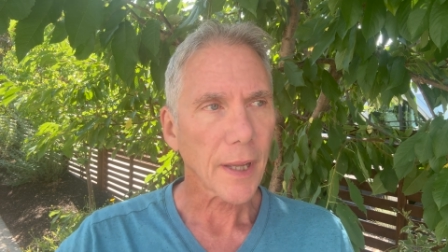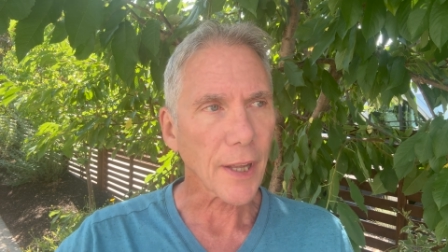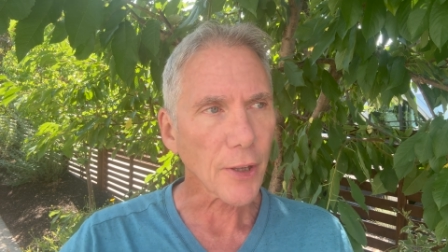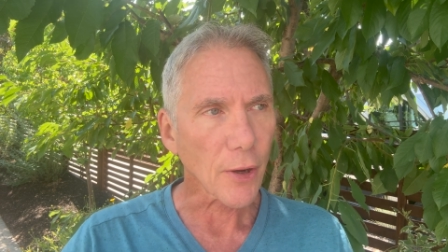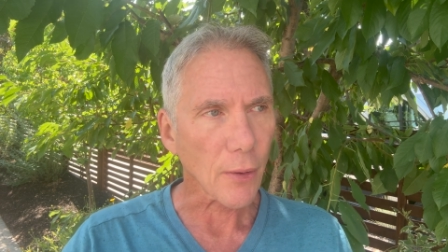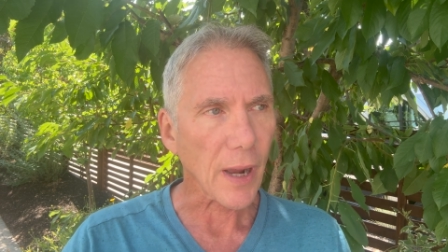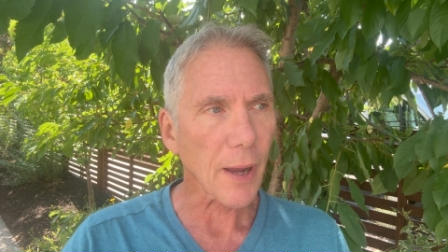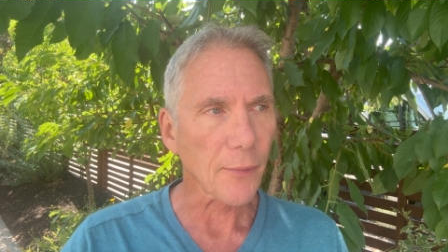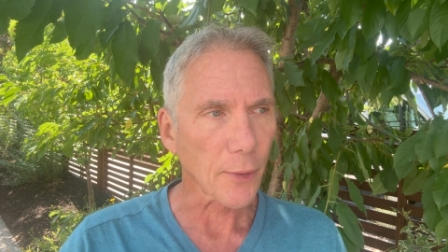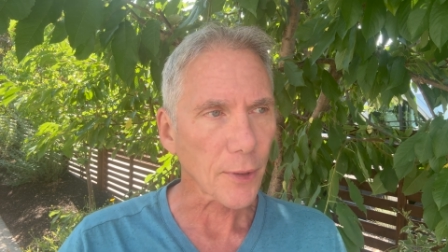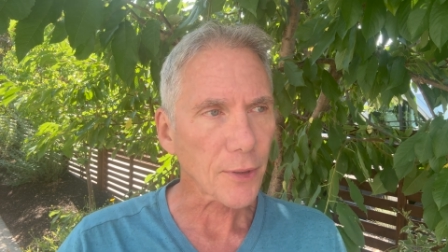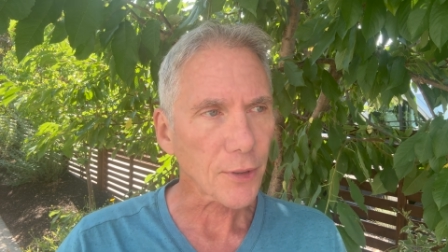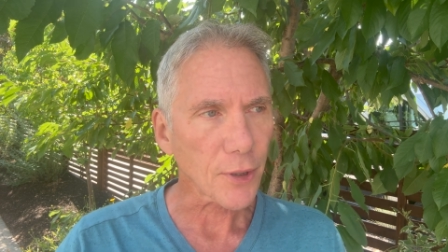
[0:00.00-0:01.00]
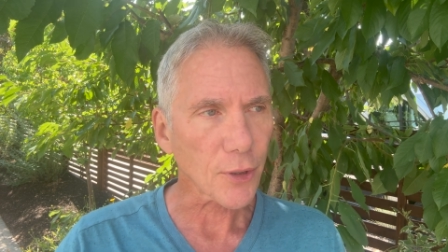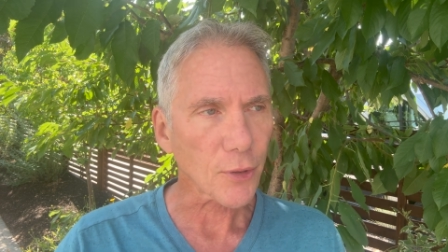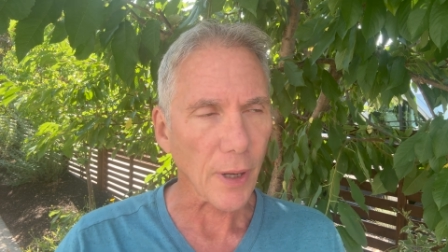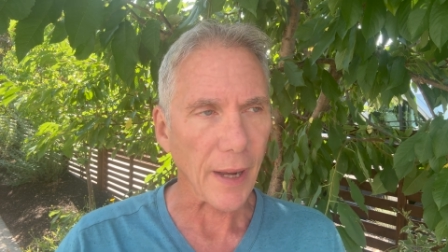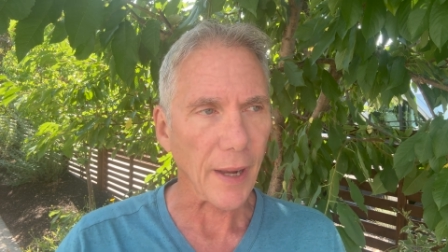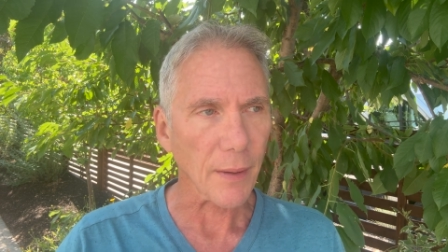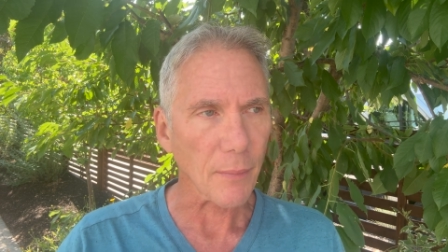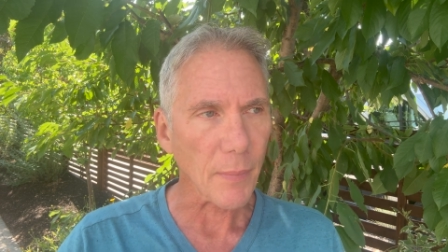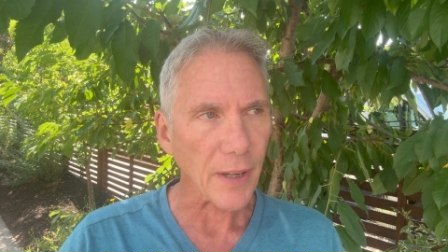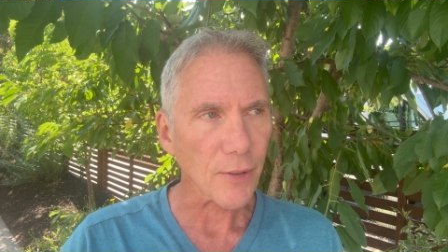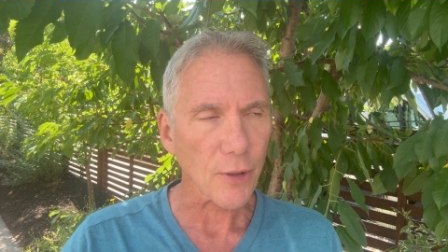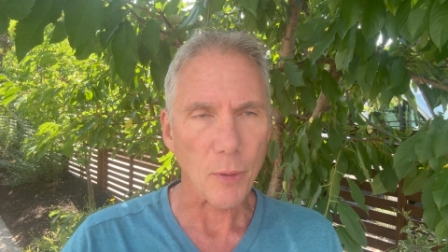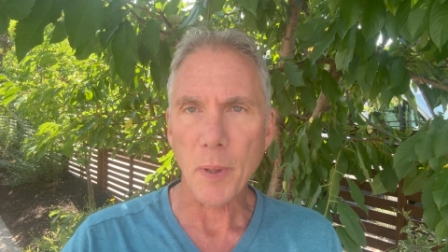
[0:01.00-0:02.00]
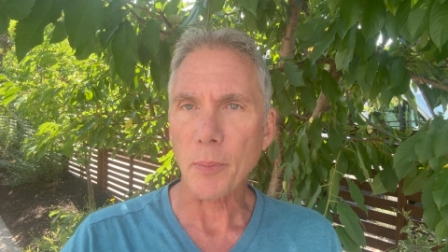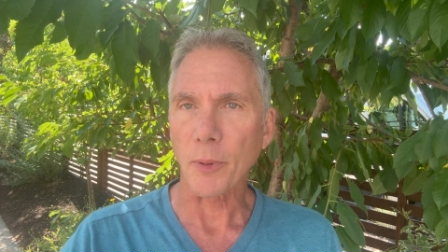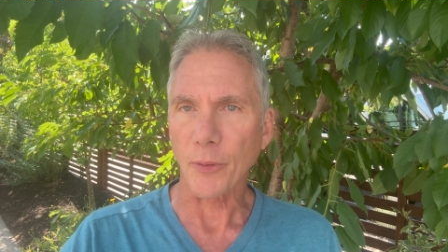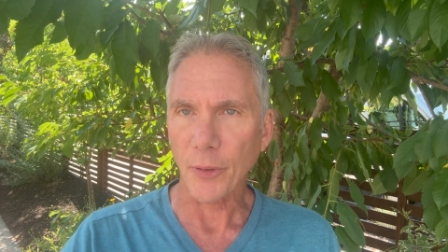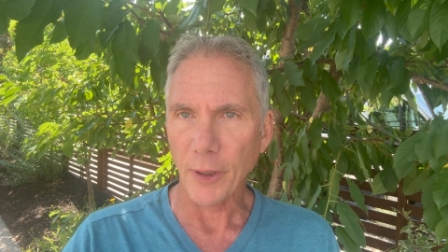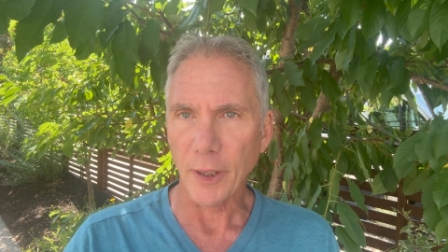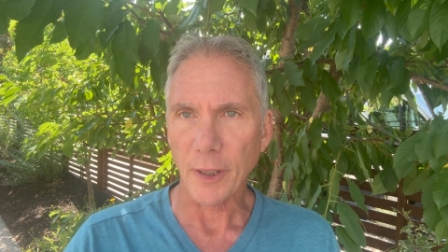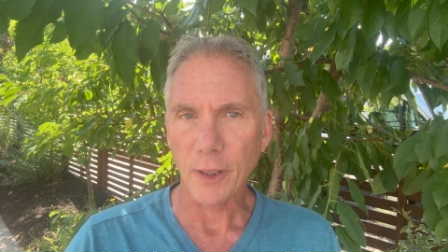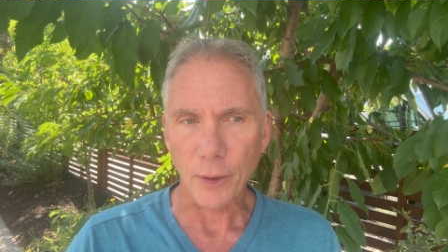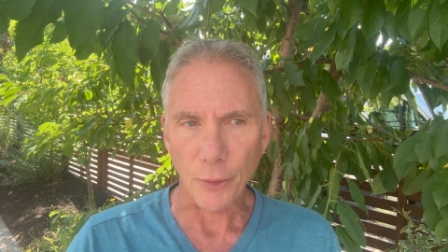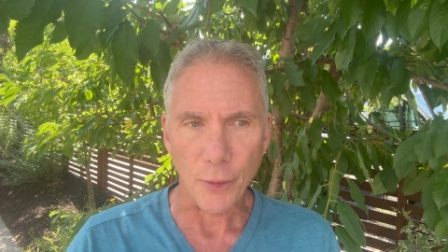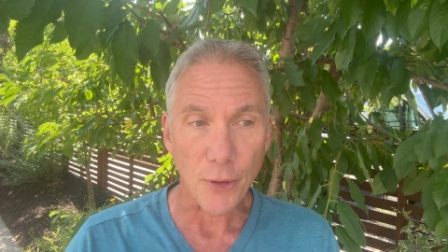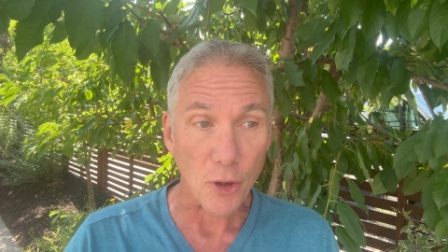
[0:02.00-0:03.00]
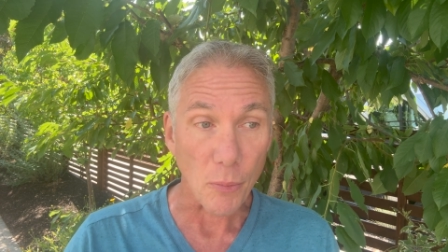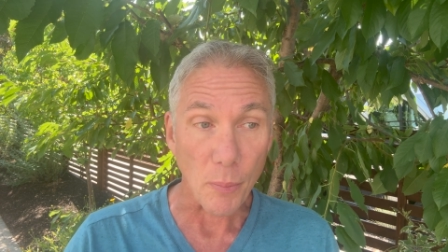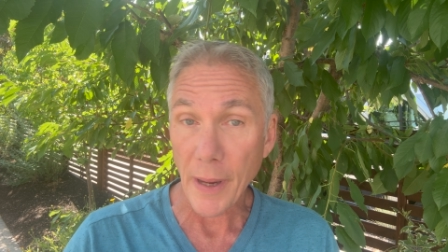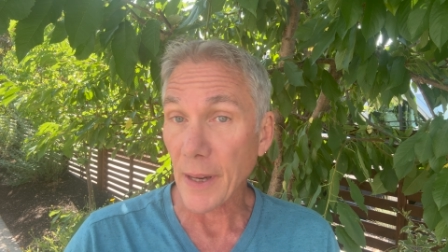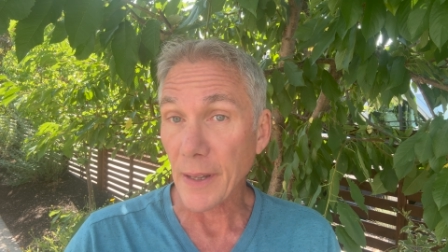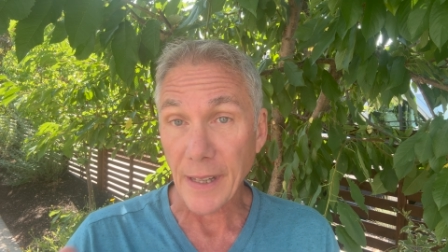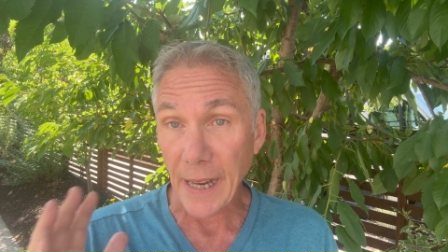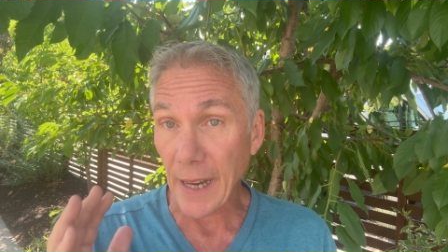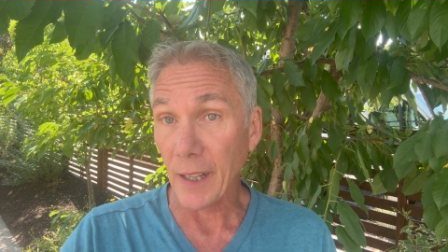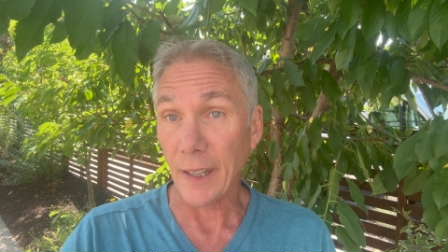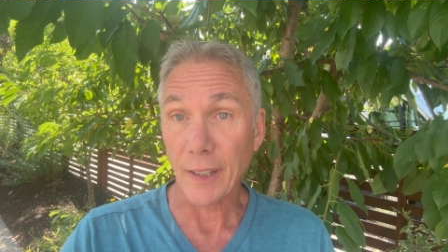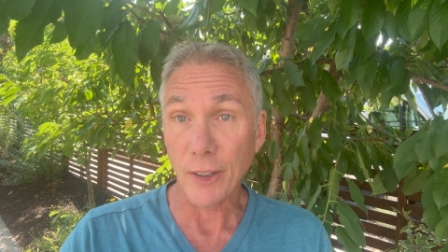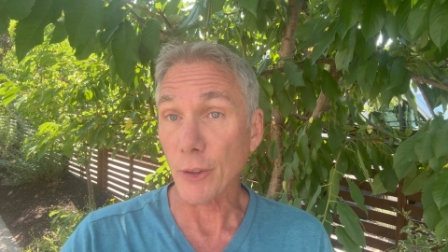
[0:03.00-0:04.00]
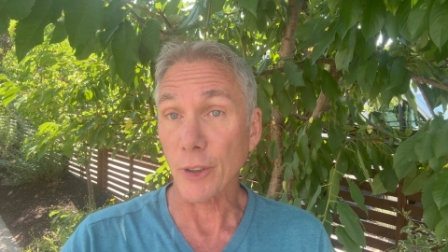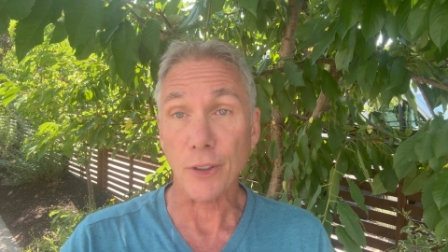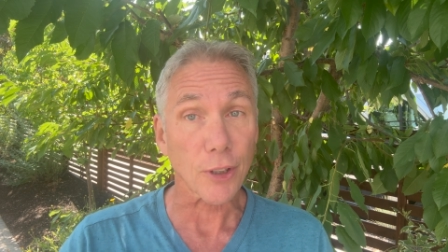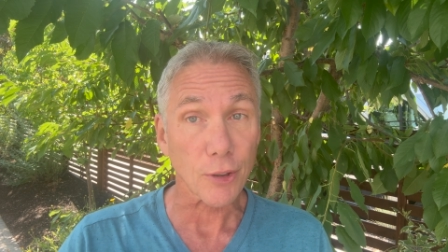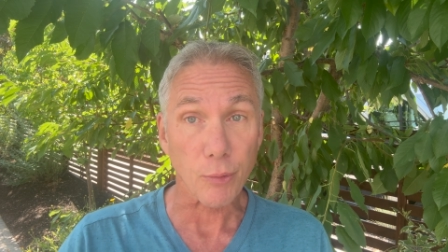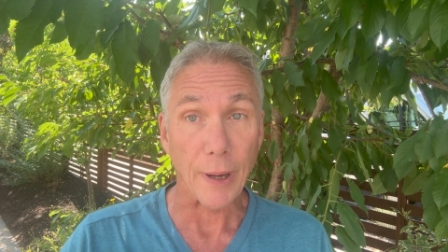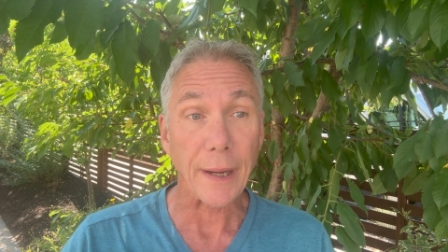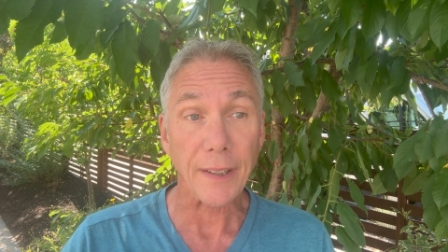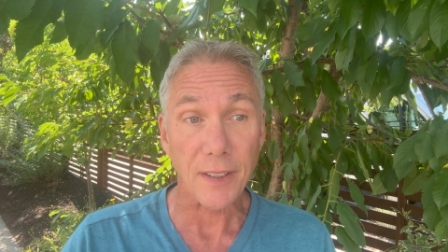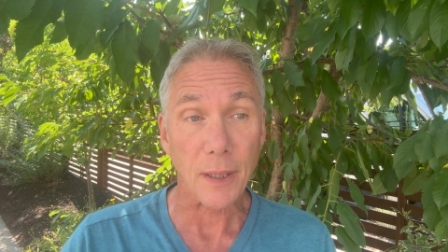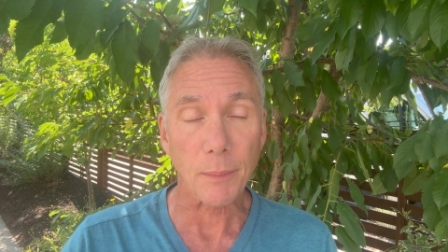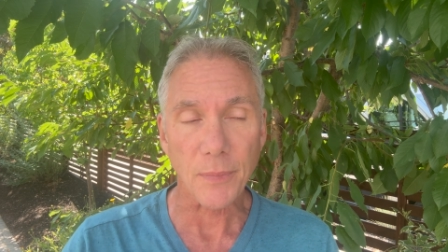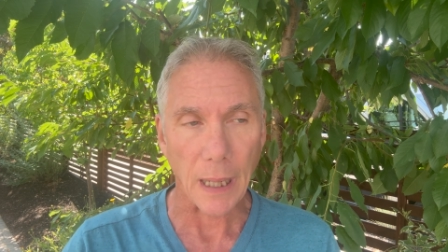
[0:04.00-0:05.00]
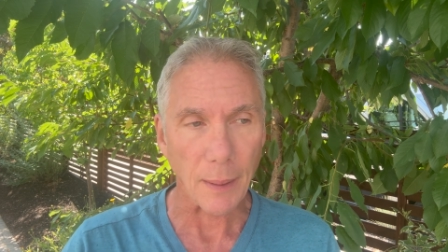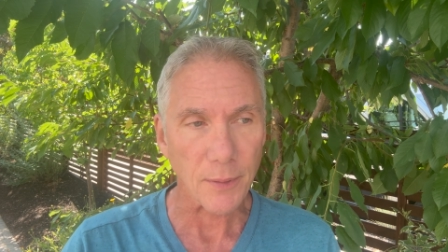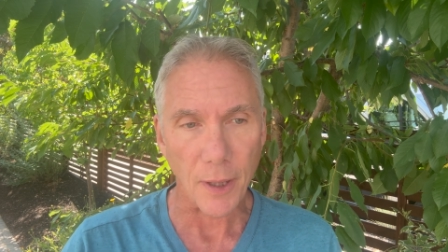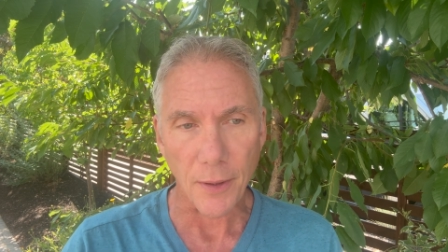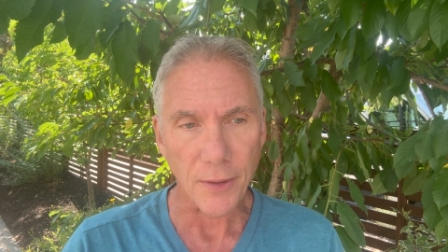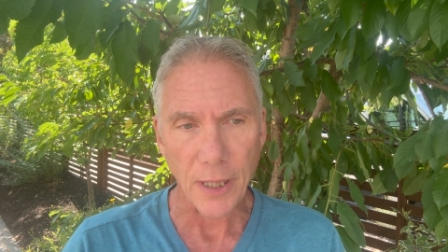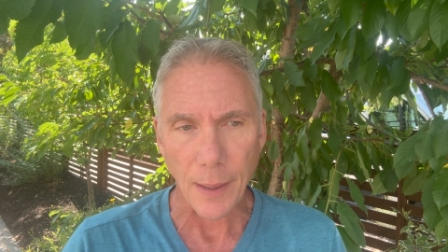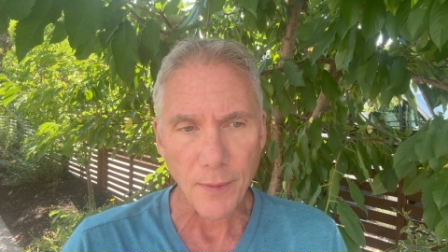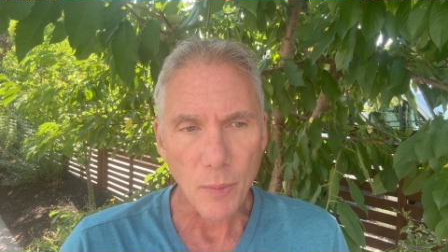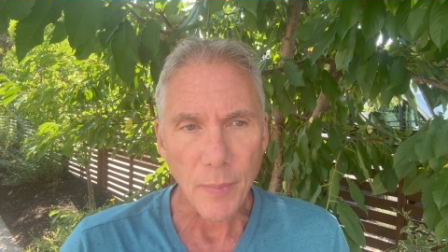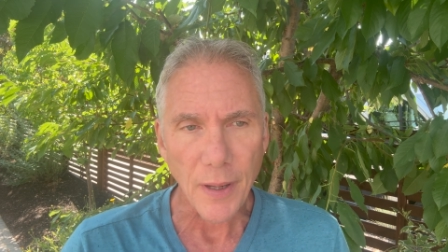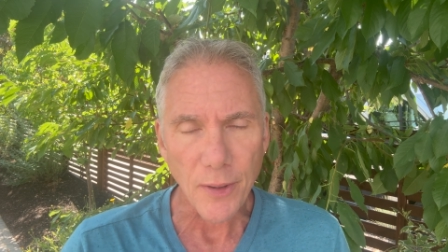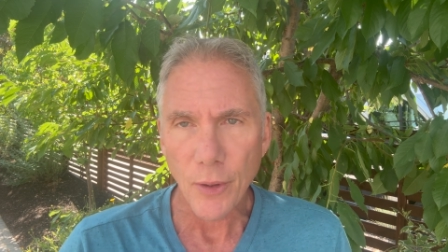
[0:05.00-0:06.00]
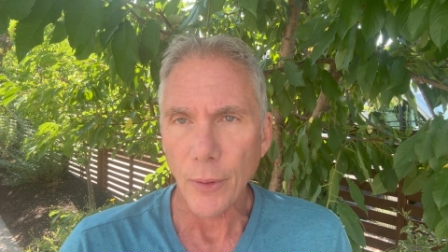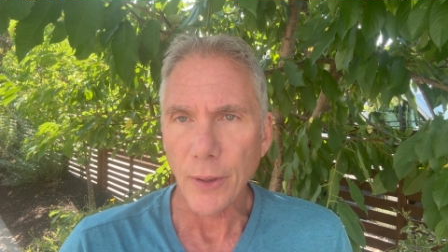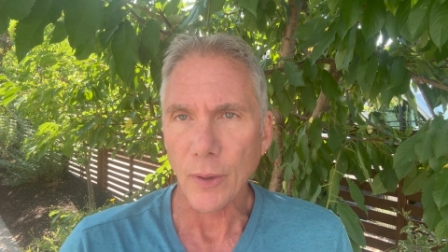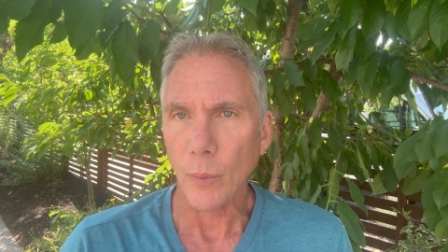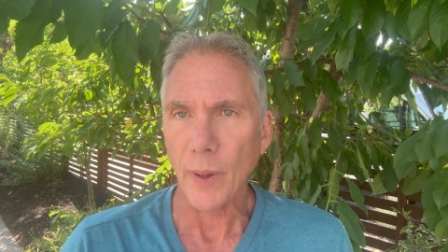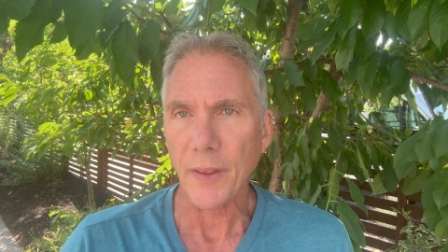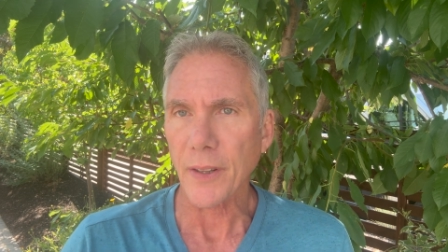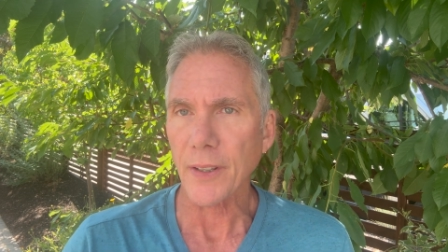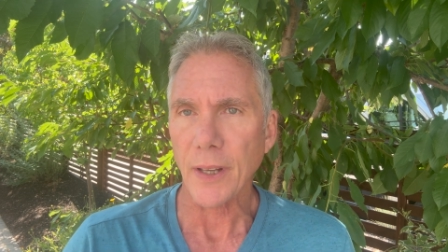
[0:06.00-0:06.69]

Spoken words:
In your efforts to try and make sure people feel included, you may nail it and do it just right sometimes. Other times you may do it in a way that